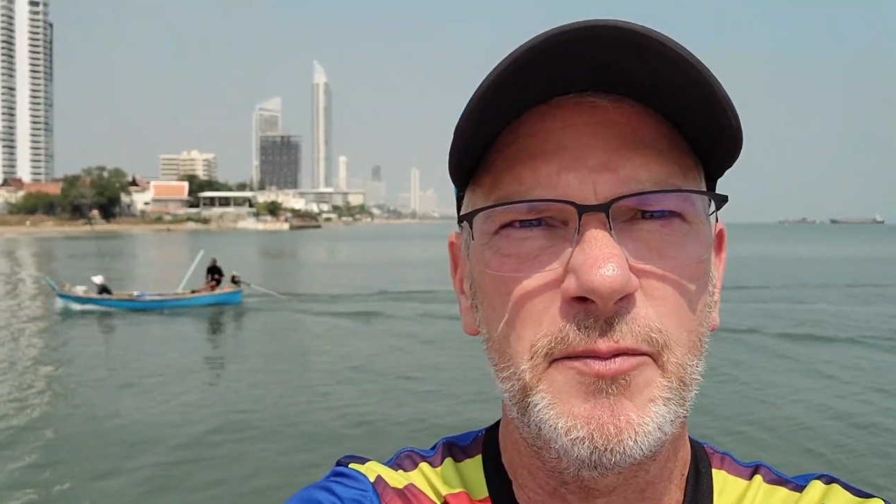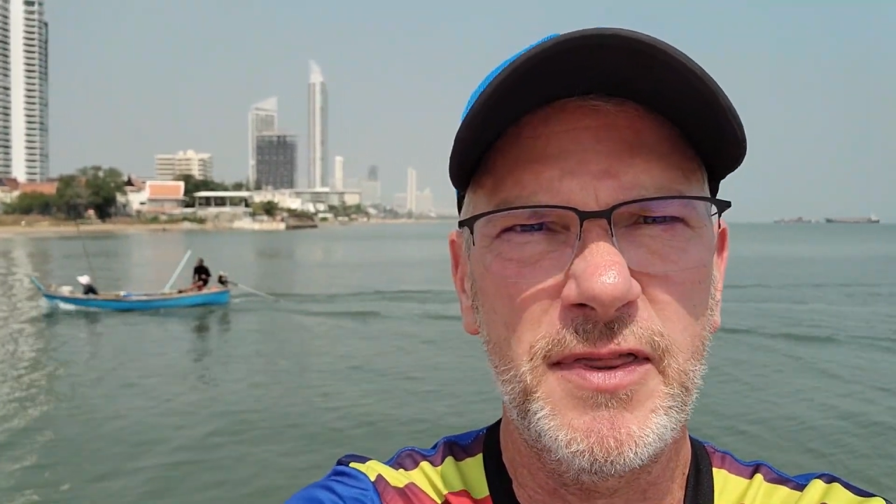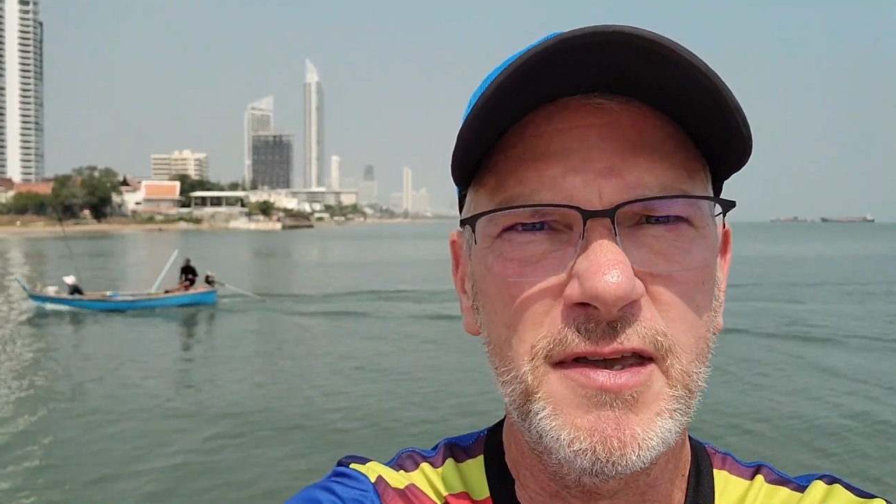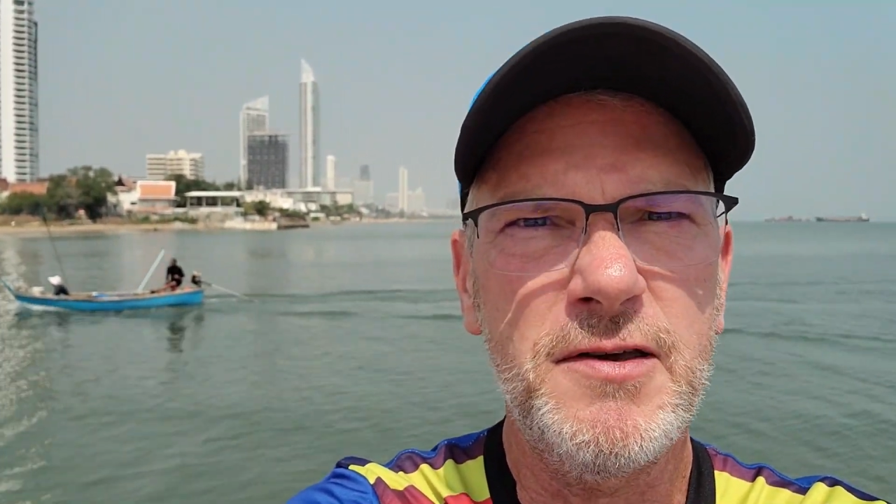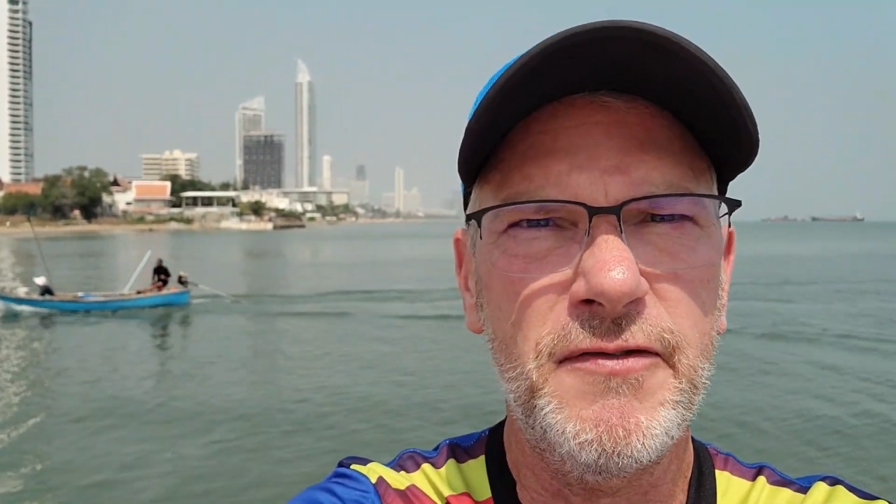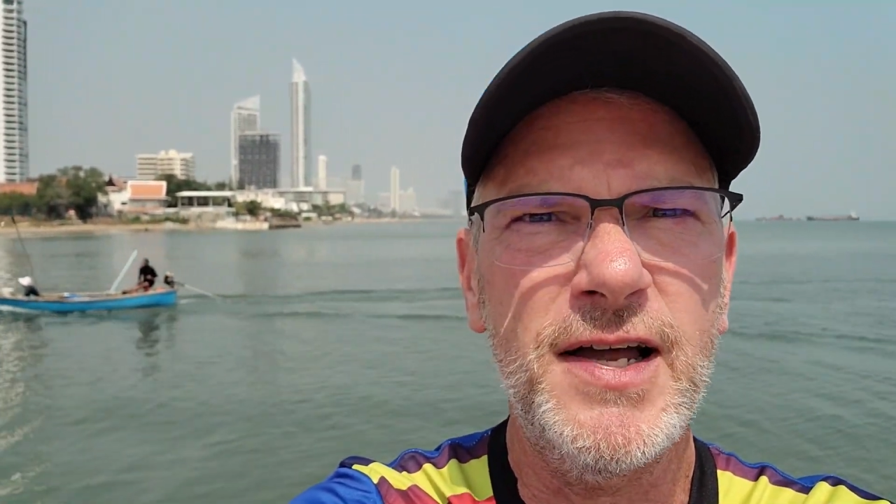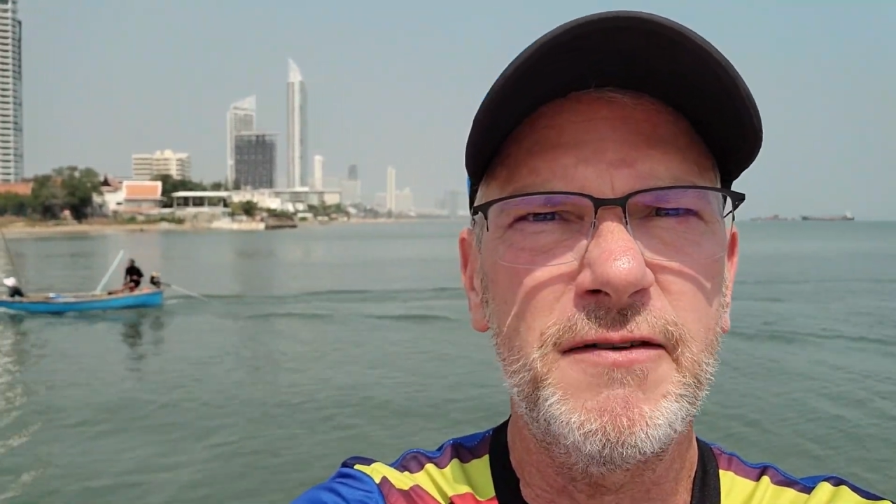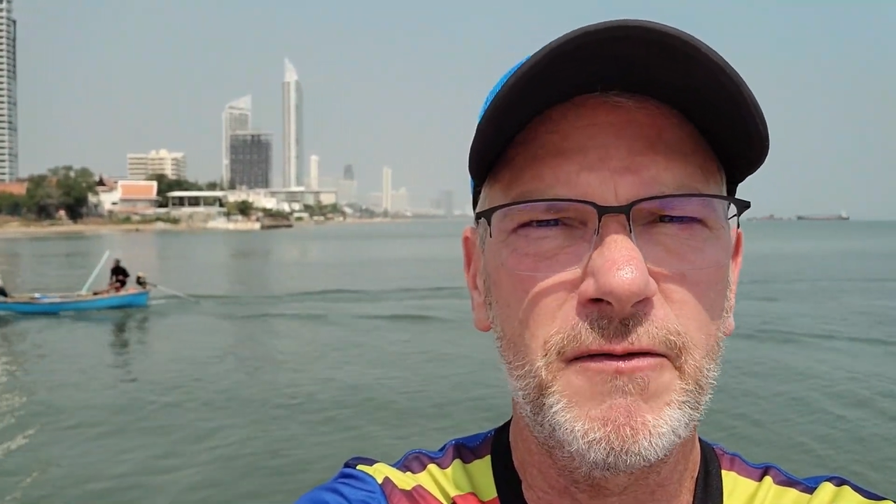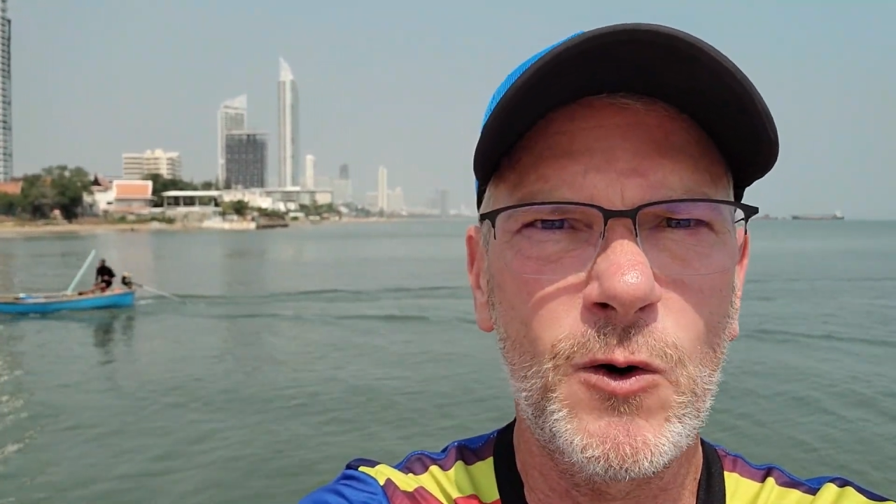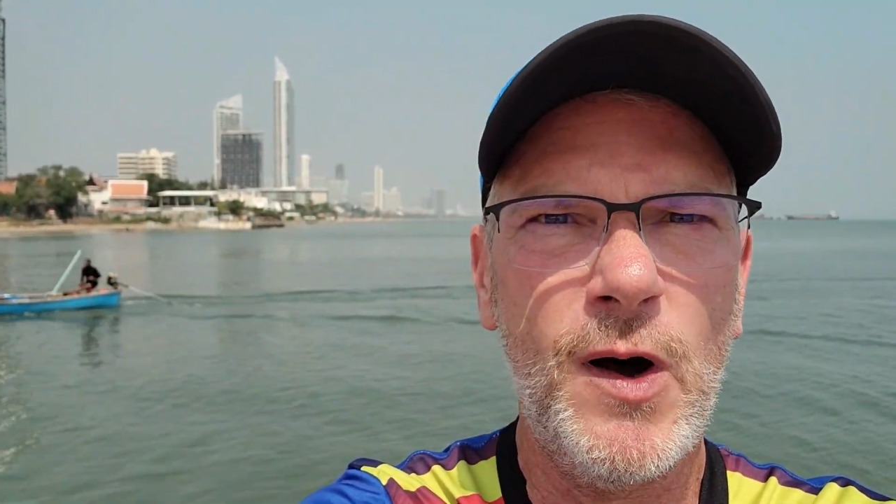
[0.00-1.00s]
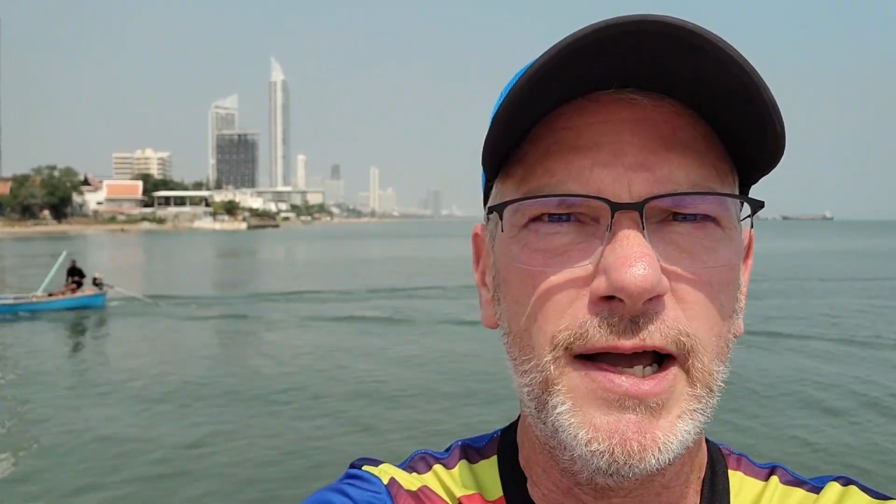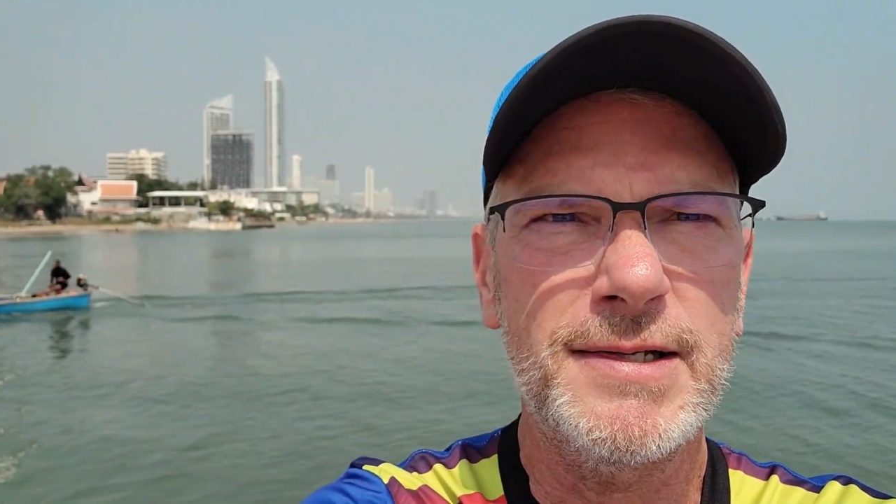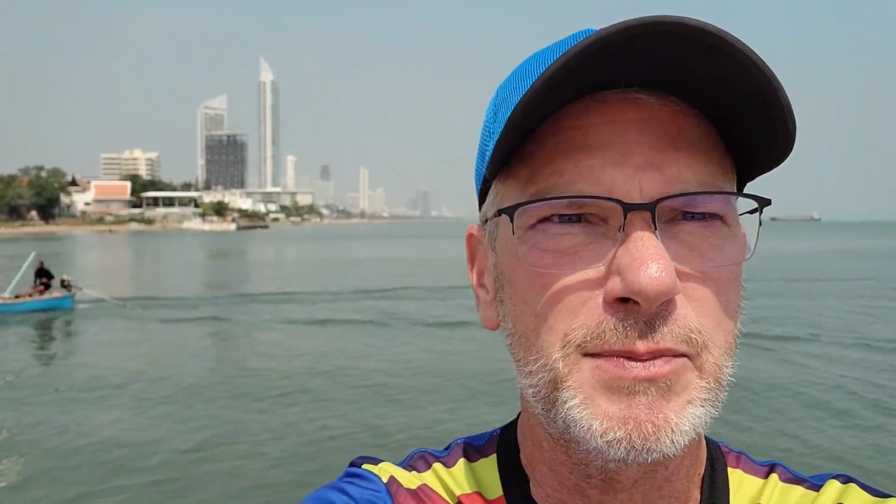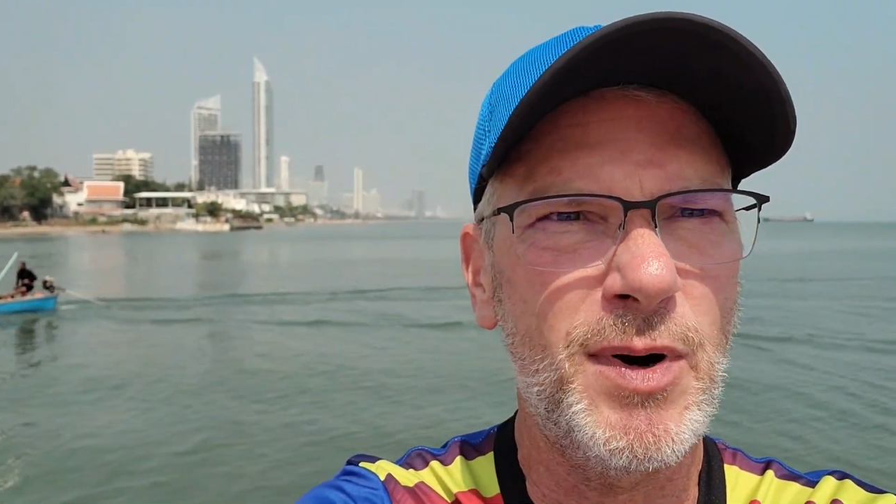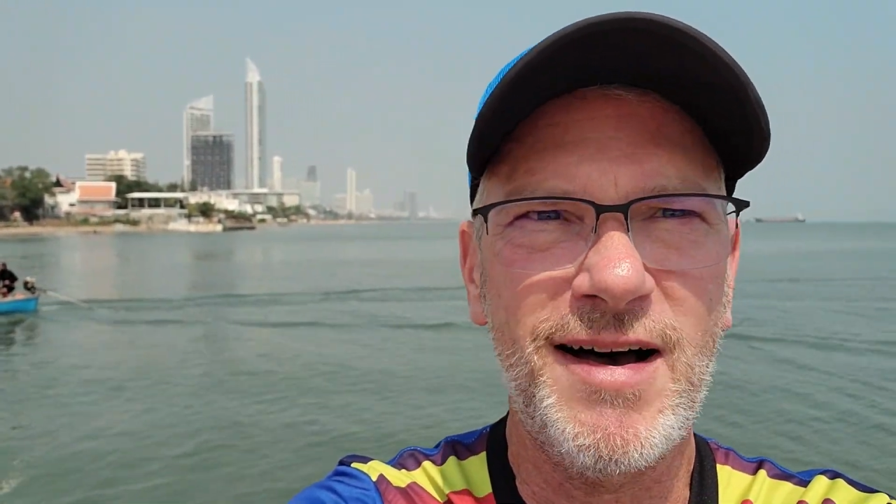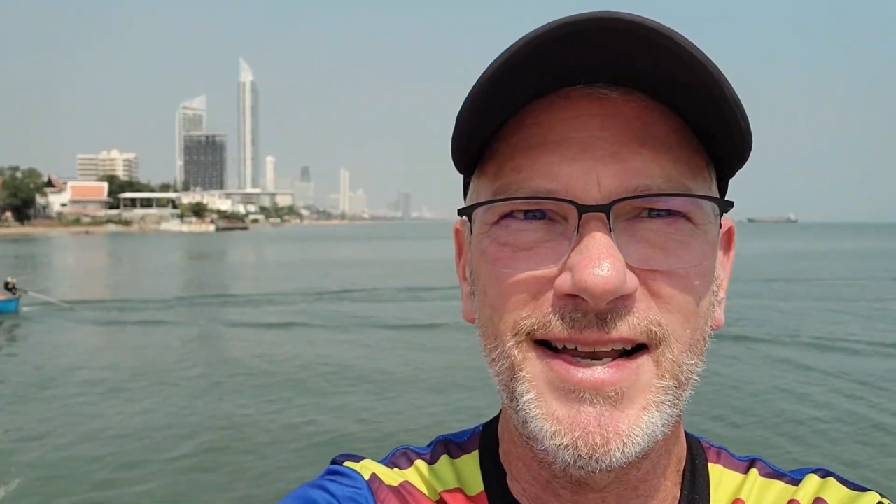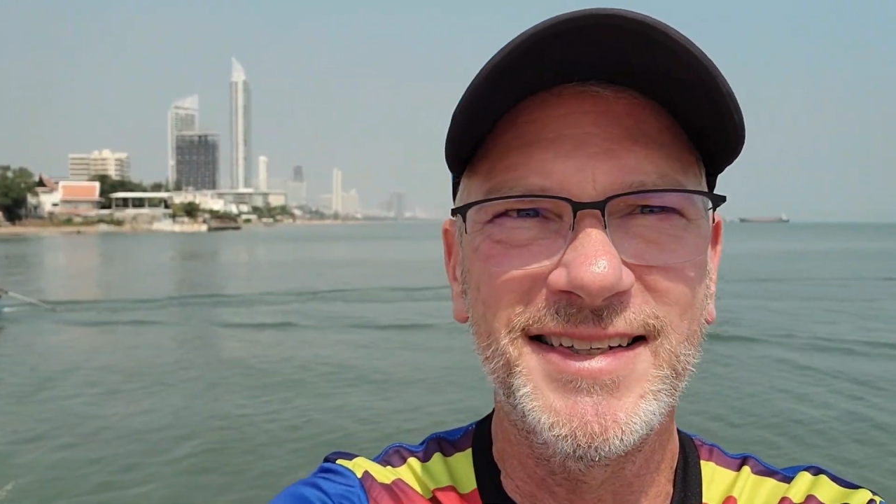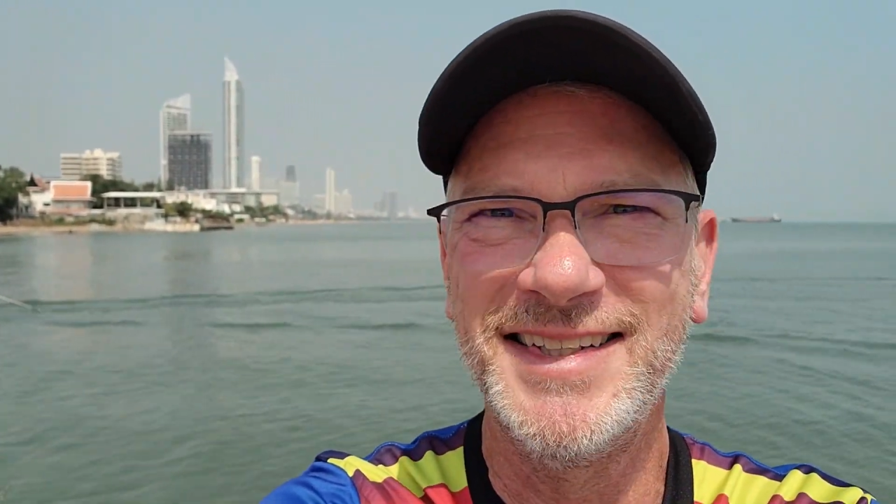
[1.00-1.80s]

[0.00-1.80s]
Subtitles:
I think you find a quiet spot.